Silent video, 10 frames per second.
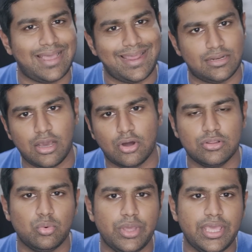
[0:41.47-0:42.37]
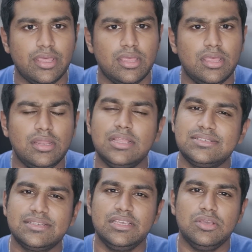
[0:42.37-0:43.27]
that out of the way,
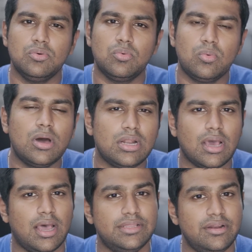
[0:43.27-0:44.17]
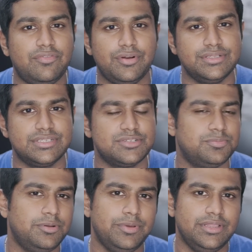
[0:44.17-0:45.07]
let's see what are the differences
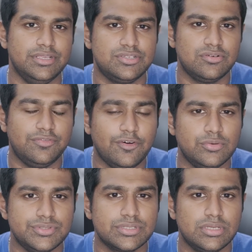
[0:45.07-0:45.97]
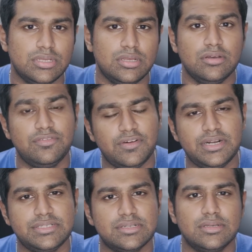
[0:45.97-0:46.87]
between these two phones.
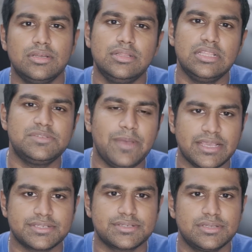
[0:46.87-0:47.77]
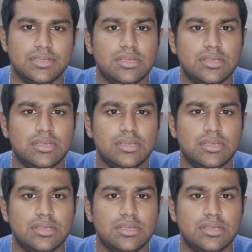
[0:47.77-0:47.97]
First, the specs.